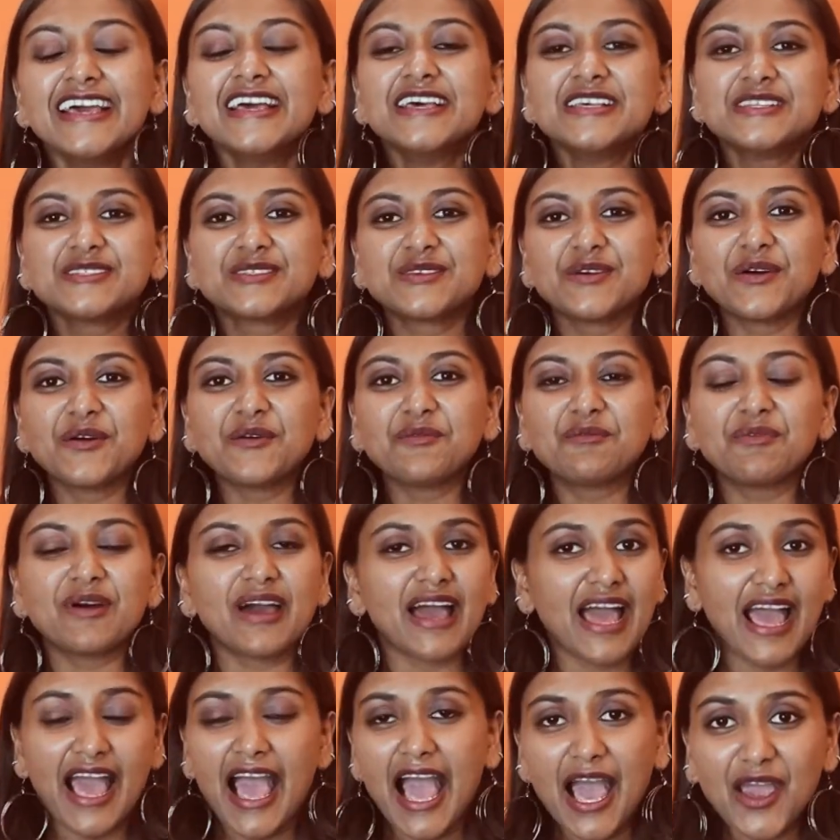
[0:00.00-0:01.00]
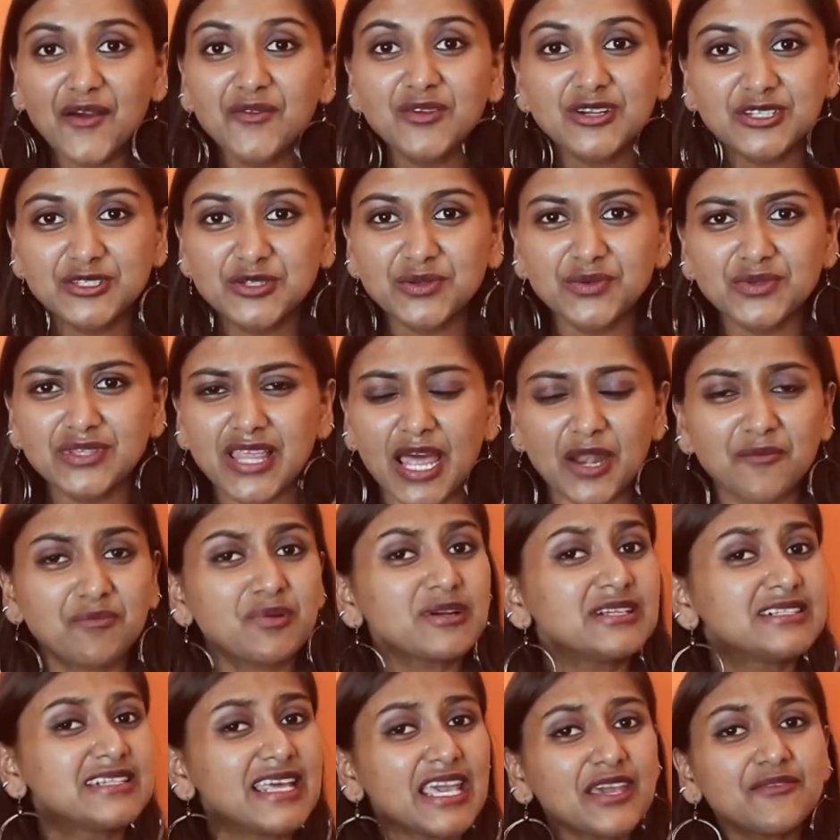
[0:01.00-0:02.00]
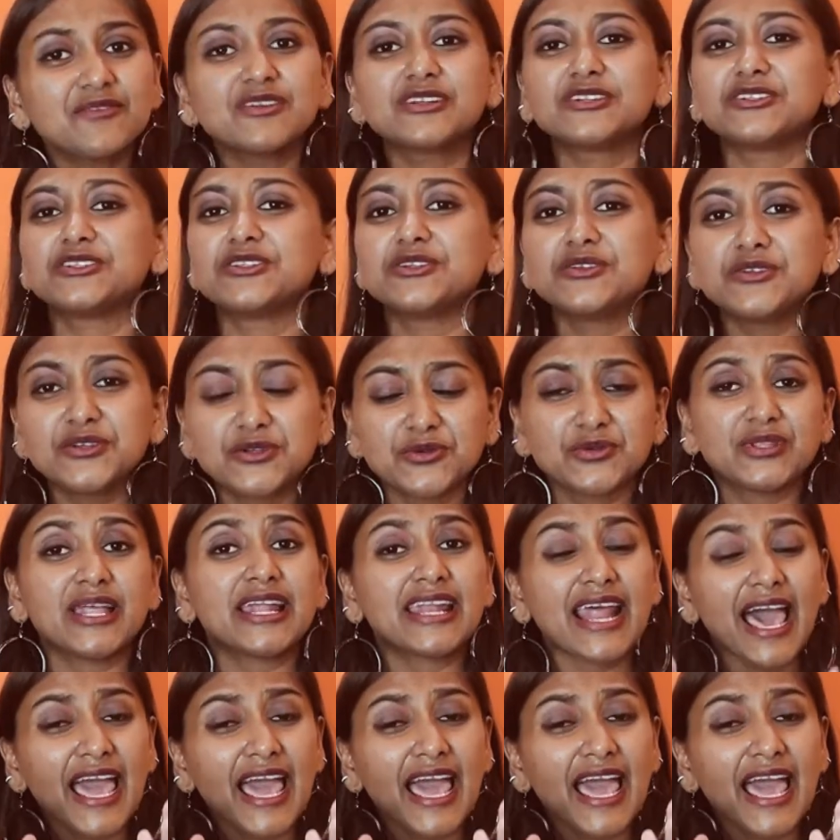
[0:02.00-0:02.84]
So I would do that, but David didn't do that.